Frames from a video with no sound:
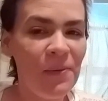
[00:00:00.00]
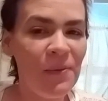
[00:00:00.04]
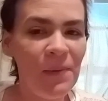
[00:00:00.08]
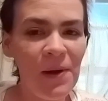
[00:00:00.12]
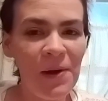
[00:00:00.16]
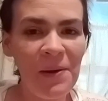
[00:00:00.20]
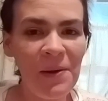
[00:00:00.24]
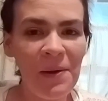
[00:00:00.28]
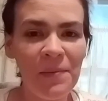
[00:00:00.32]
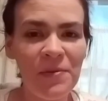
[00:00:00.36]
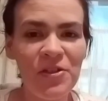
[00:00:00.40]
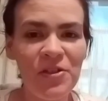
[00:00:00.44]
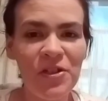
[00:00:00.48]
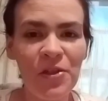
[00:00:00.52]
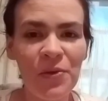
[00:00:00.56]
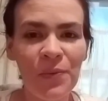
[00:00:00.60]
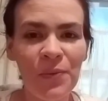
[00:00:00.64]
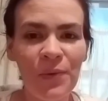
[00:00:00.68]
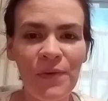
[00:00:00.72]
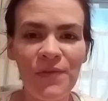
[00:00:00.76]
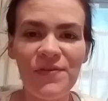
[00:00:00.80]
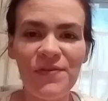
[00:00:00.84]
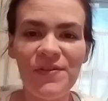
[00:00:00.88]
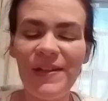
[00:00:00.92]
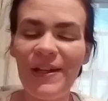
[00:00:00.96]
Welcome to the
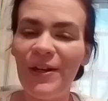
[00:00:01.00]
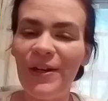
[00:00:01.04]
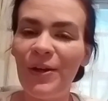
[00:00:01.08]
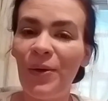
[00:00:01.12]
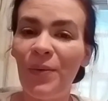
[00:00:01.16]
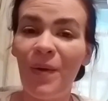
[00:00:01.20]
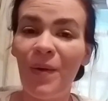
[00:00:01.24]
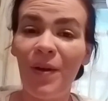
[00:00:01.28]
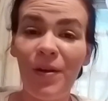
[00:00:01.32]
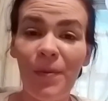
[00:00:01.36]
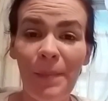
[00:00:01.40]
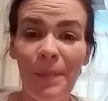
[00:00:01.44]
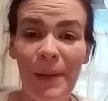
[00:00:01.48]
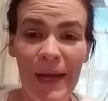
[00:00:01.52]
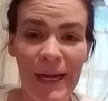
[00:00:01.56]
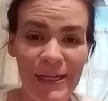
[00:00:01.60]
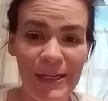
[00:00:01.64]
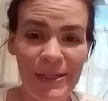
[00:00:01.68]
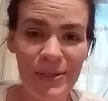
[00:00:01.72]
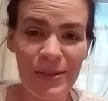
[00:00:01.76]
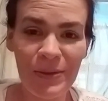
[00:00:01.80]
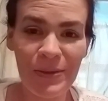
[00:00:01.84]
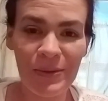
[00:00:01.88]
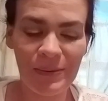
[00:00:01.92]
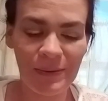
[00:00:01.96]
Wolf's Den, or welcome
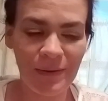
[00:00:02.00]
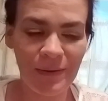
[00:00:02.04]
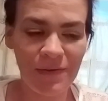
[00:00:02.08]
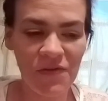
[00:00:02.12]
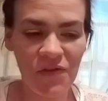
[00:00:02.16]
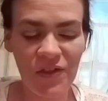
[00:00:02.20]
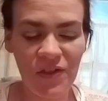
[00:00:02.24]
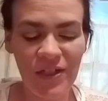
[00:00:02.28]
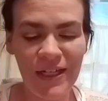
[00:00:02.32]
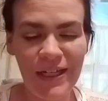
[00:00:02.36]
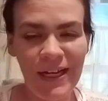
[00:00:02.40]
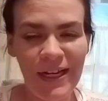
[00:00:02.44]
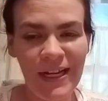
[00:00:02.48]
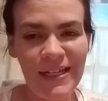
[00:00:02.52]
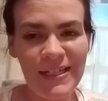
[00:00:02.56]
back to the Wolf's Den.